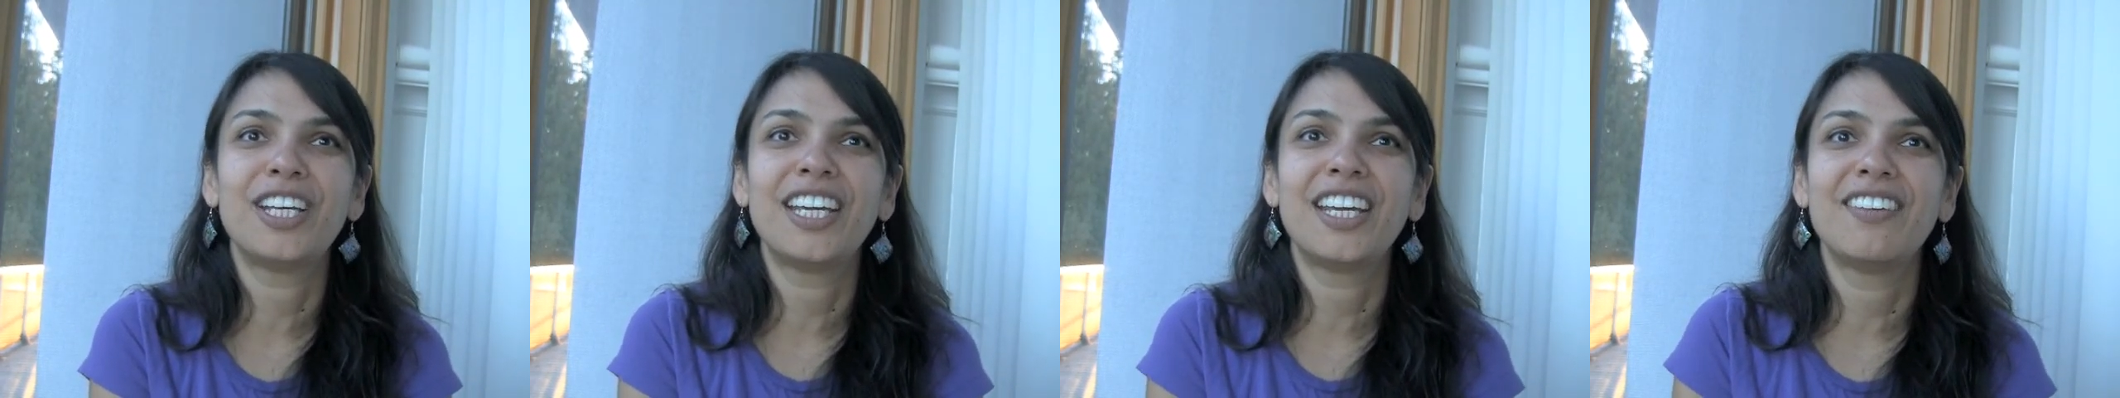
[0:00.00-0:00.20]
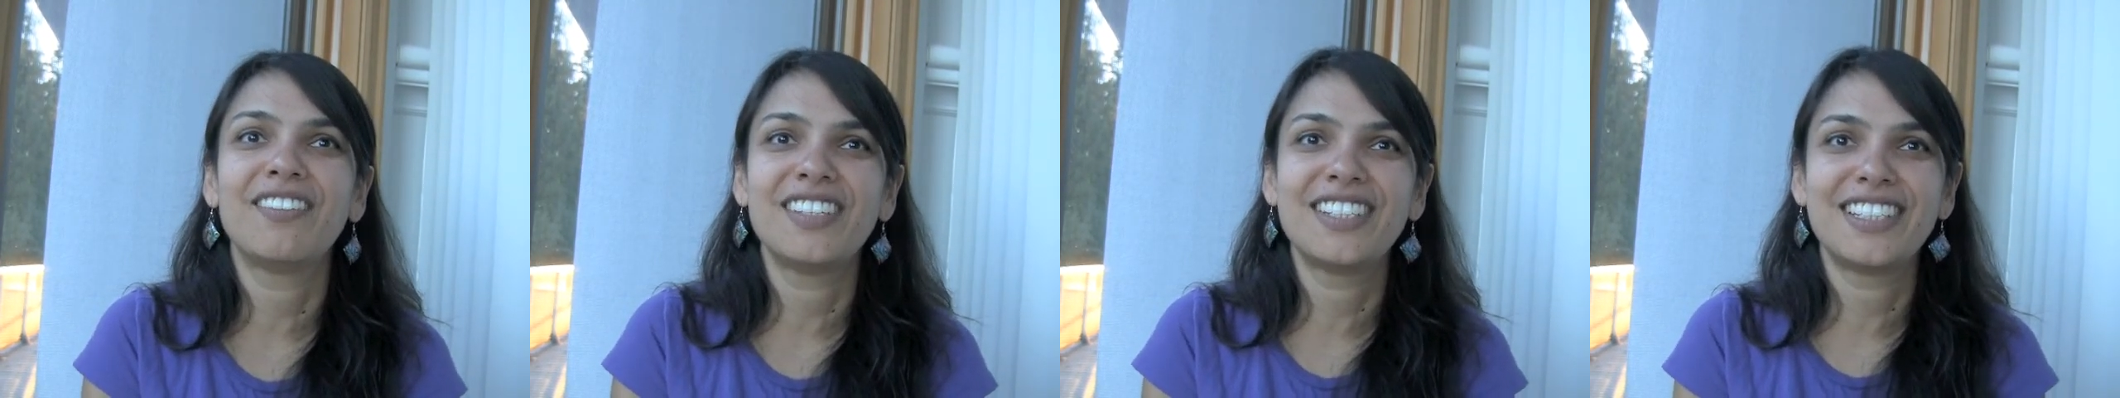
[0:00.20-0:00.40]

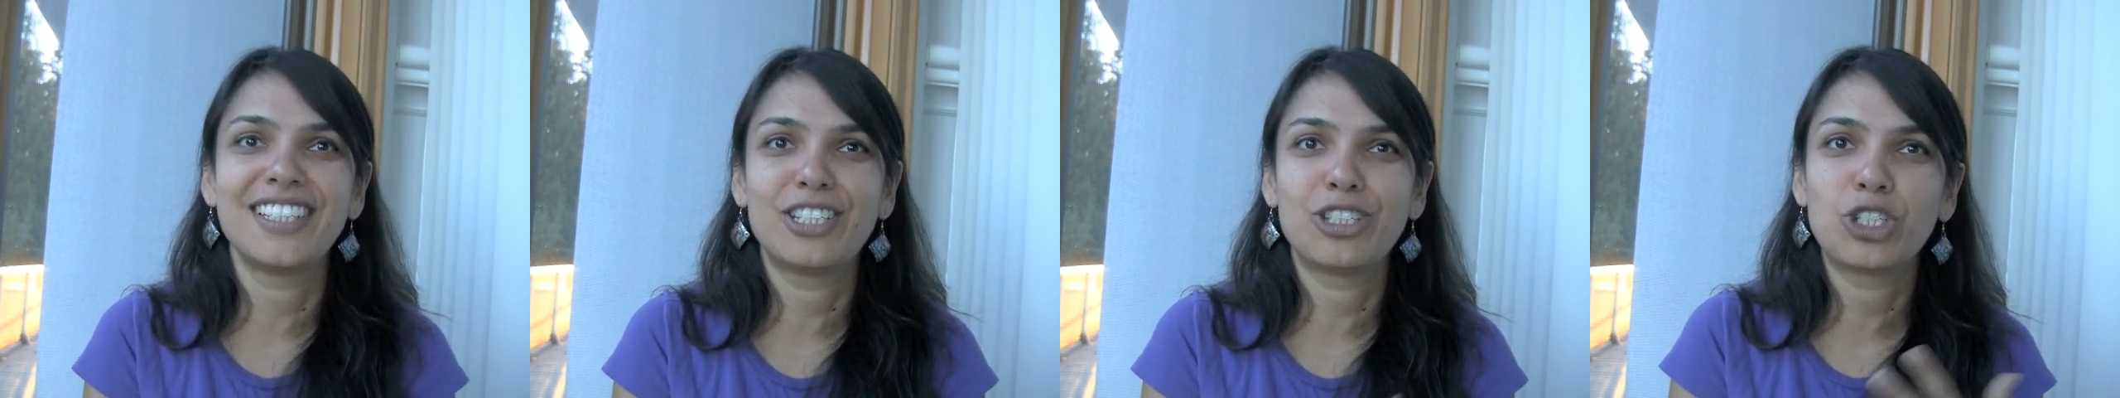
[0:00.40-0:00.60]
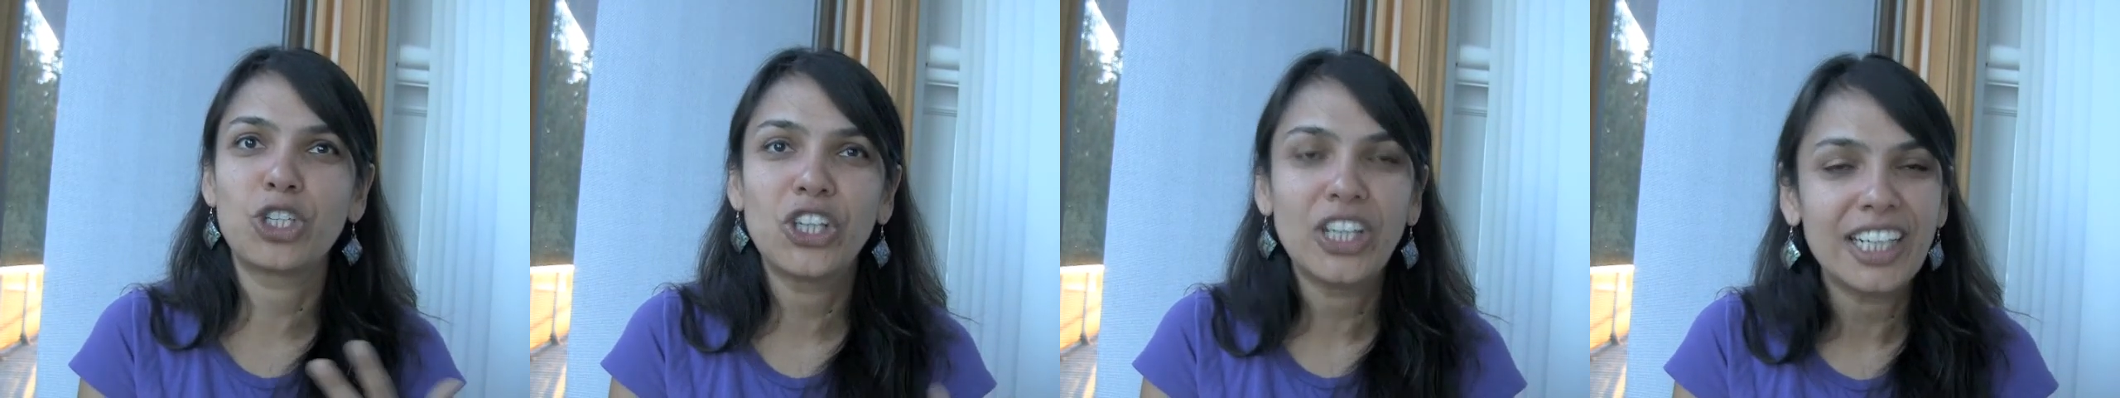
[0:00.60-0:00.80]
they gave us
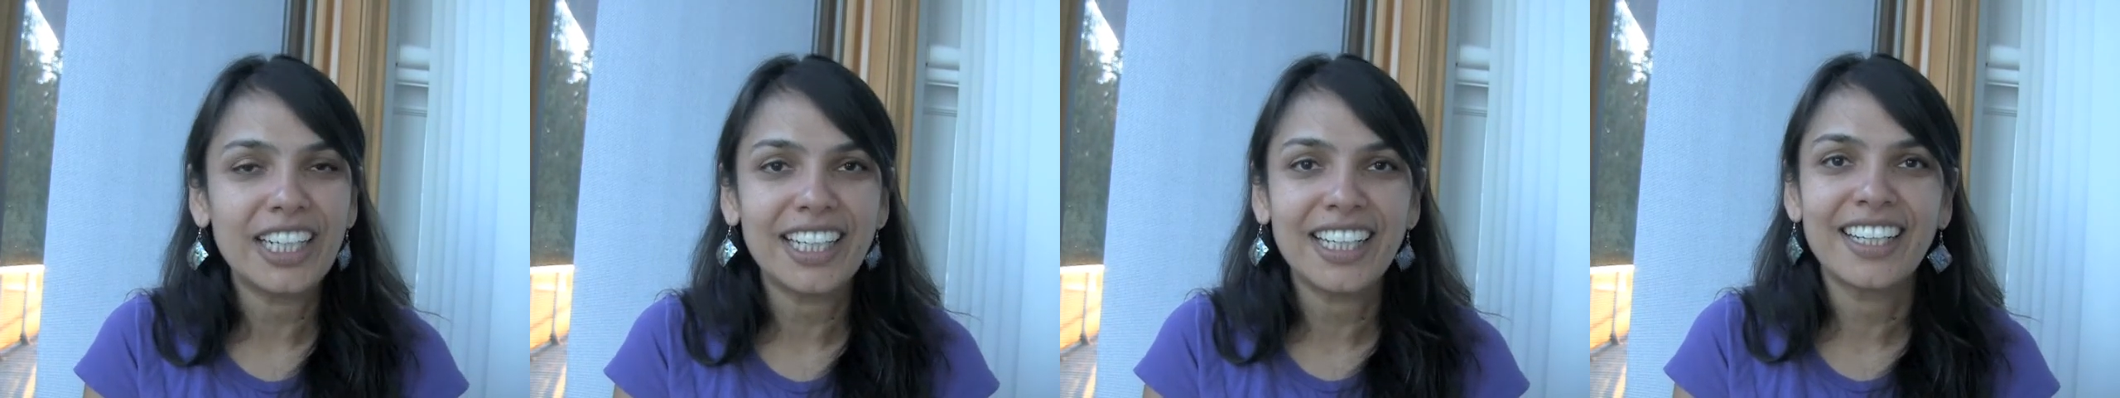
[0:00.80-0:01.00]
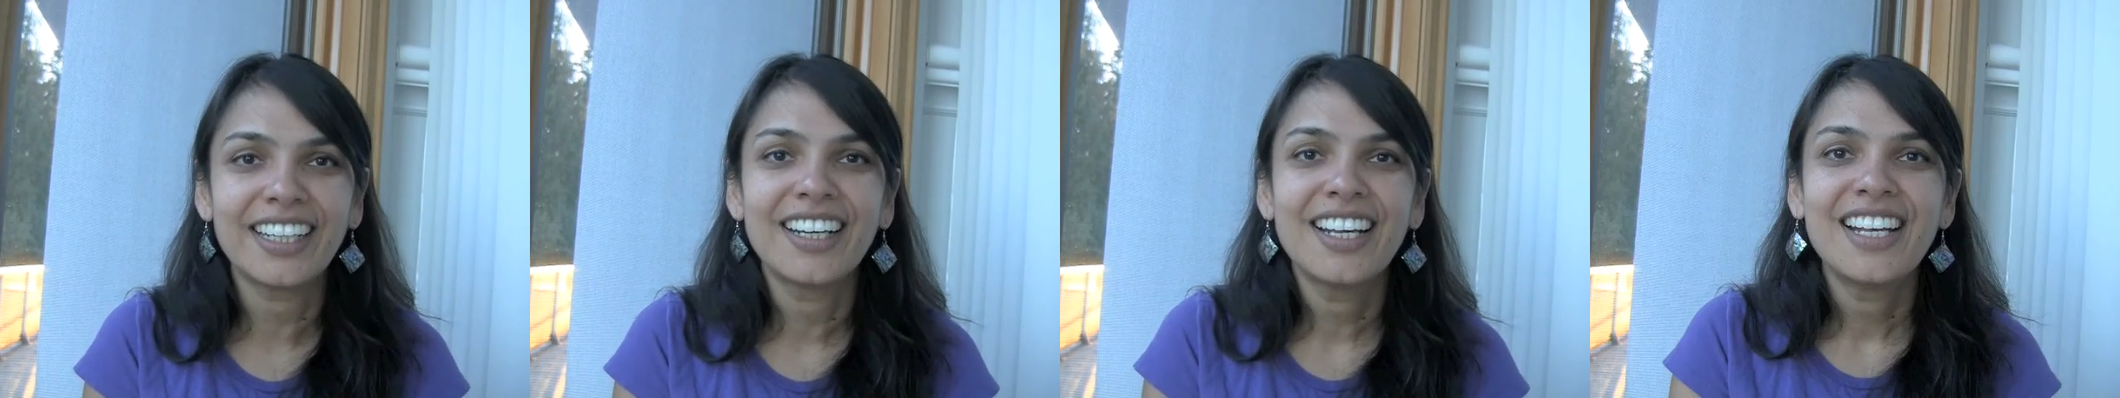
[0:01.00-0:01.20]
this
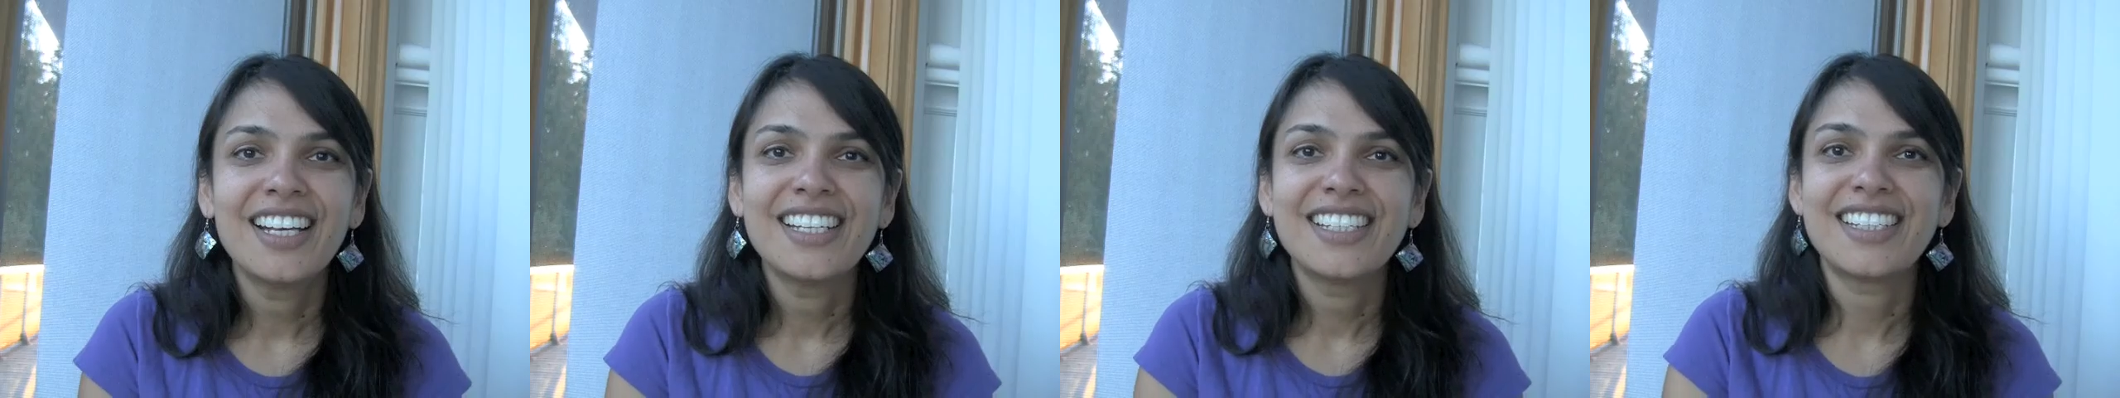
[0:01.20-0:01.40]
training